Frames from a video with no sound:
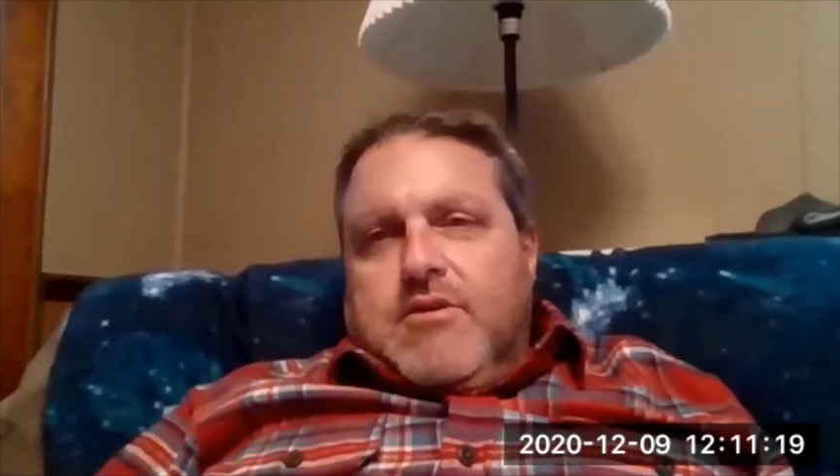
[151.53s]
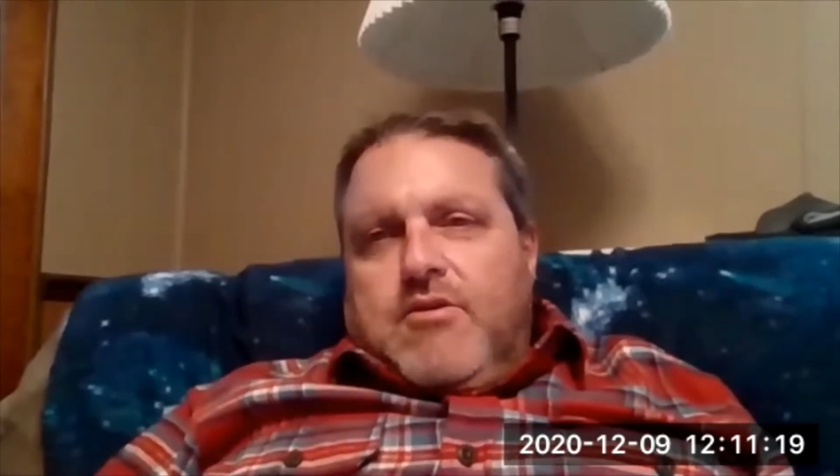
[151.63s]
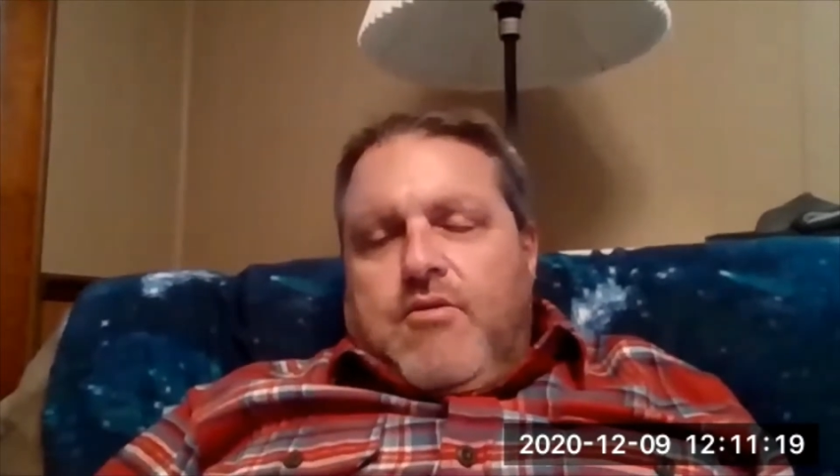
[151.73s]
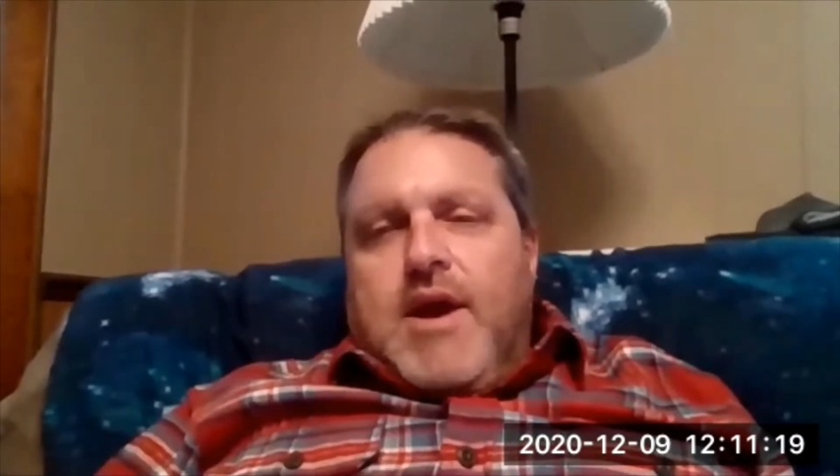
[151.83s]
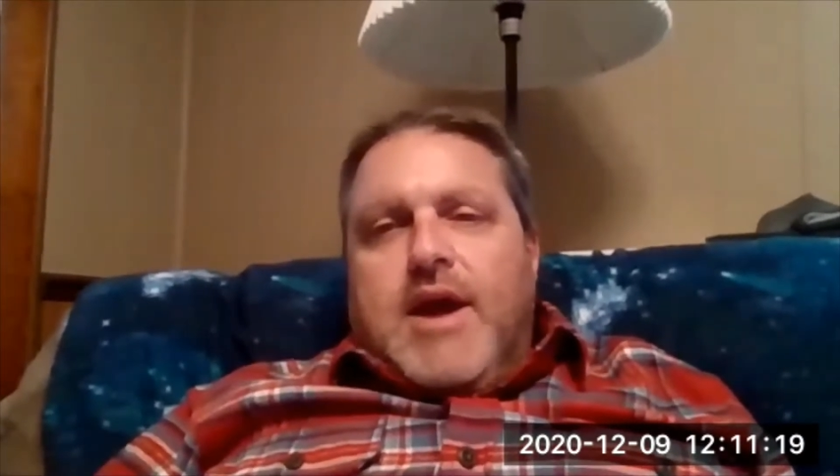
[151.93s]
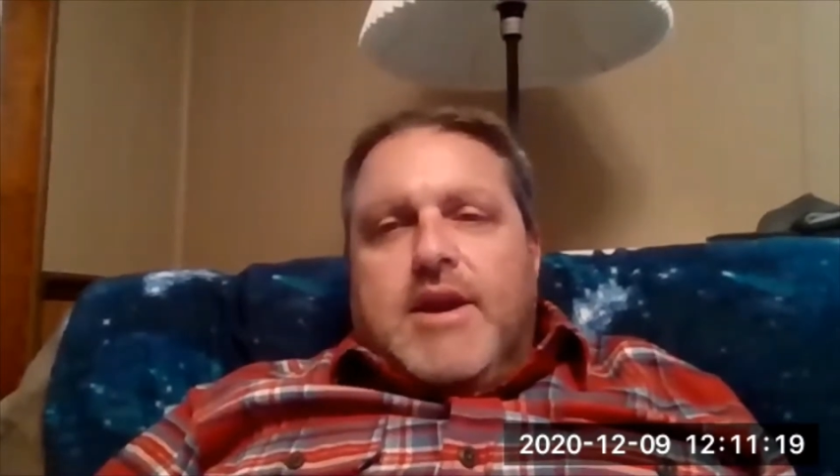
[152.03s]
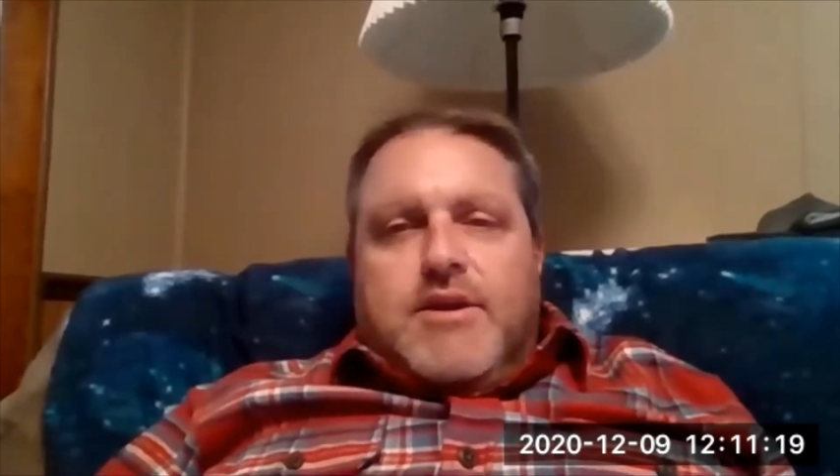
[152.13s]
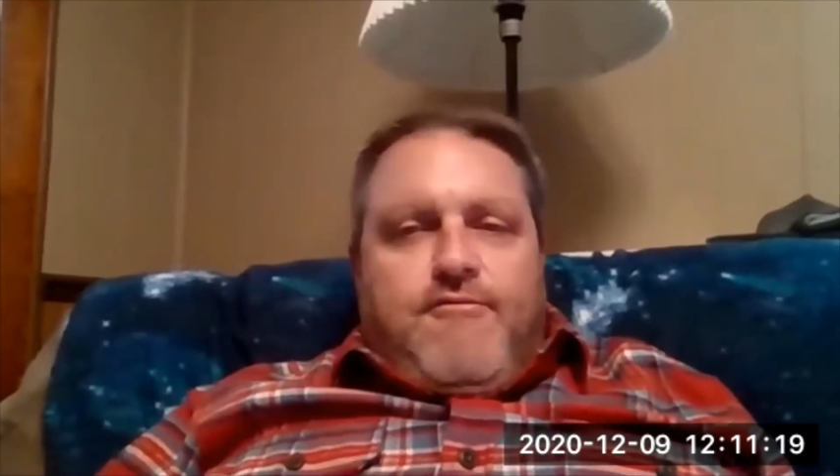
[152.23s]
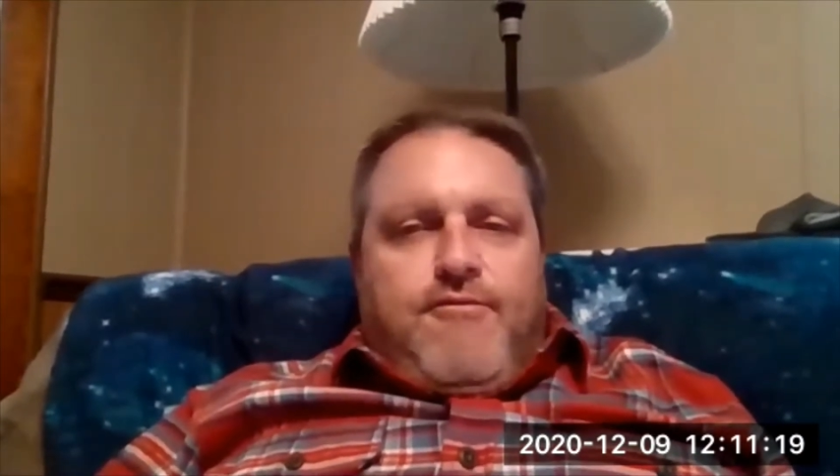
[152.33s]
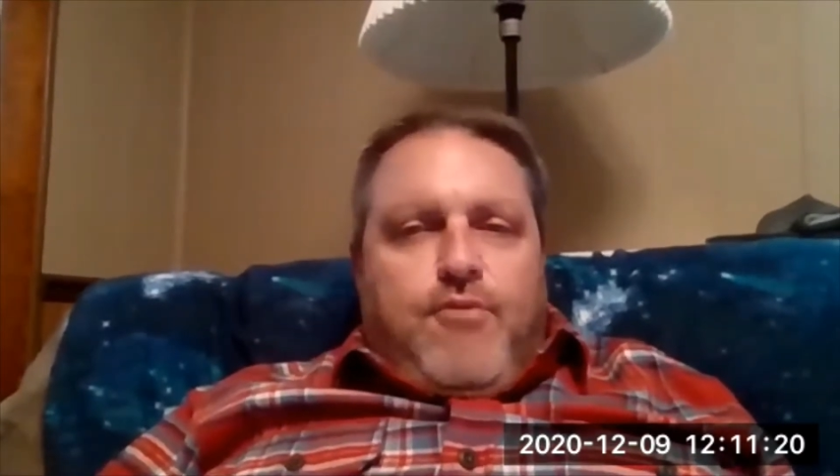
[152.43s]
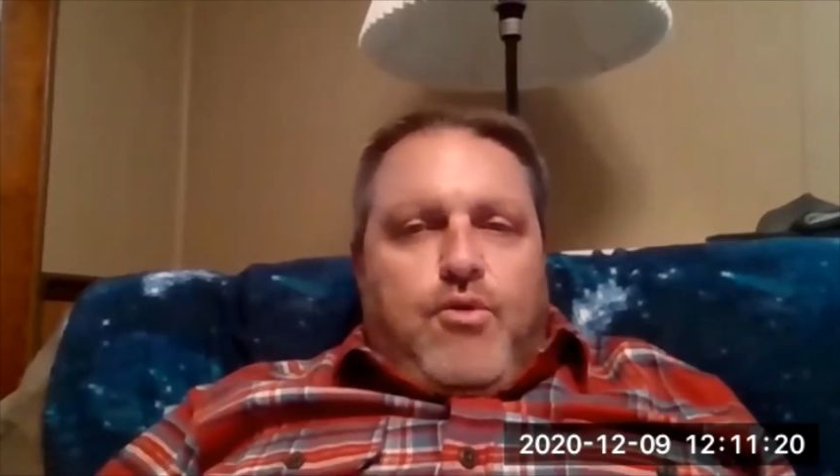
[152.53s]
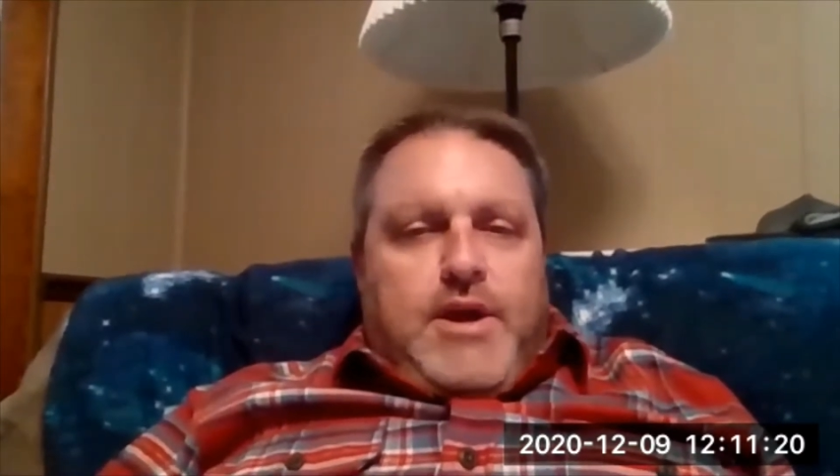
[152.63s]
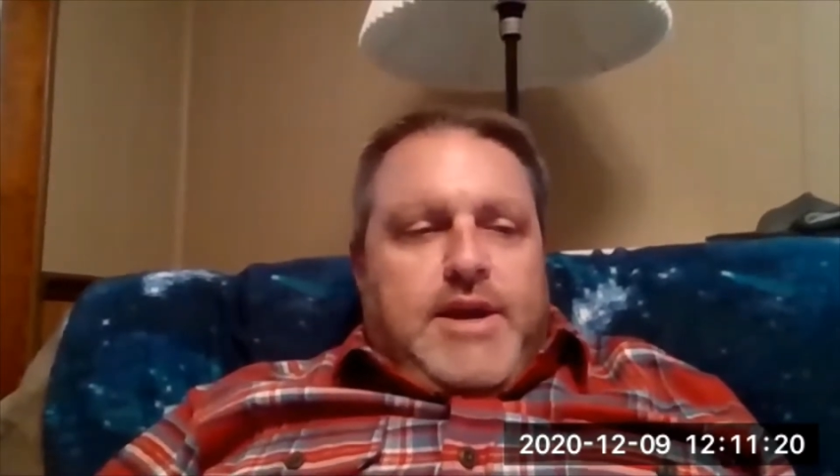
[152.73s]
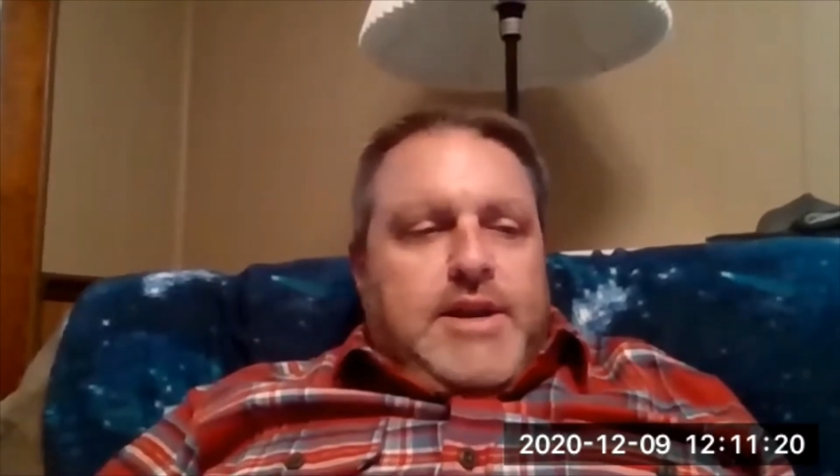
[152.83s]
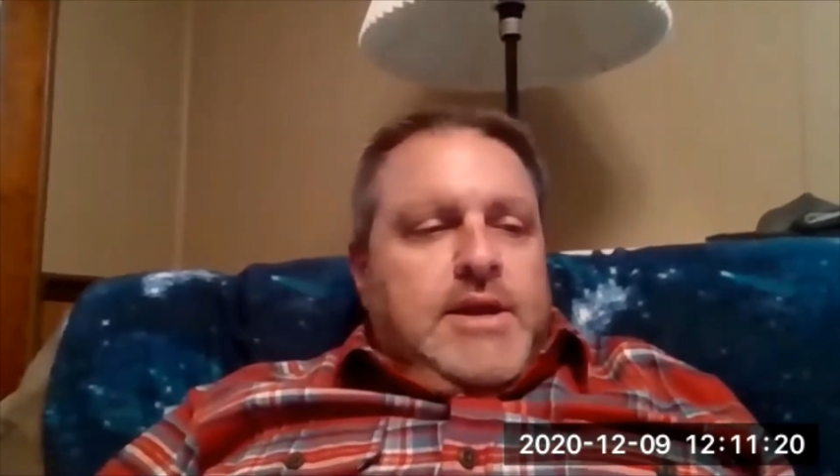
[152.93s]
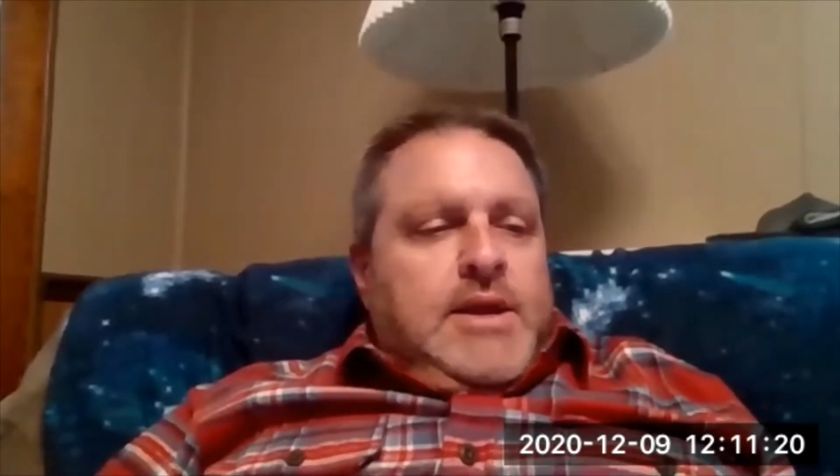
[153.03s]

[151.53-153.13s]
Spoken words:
created a void